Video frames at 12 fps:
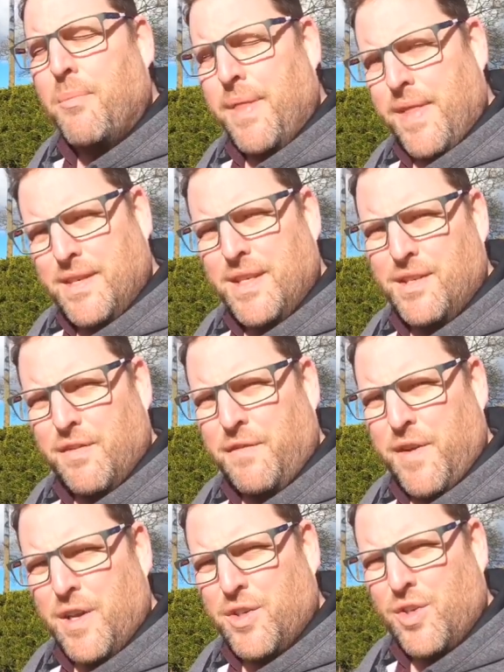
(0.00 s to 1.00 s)
But this is the
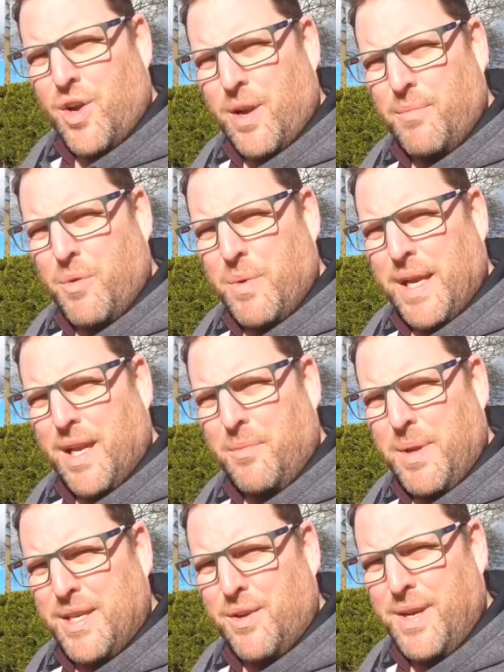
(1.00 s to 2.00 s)
first time that we're going
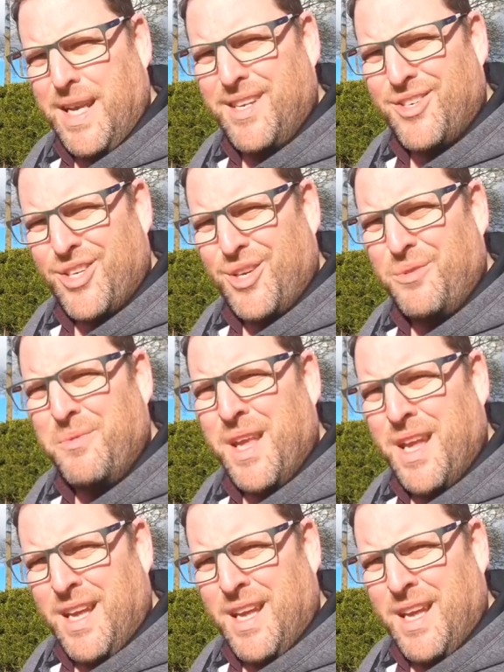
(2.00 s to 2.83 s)
to be doing it, so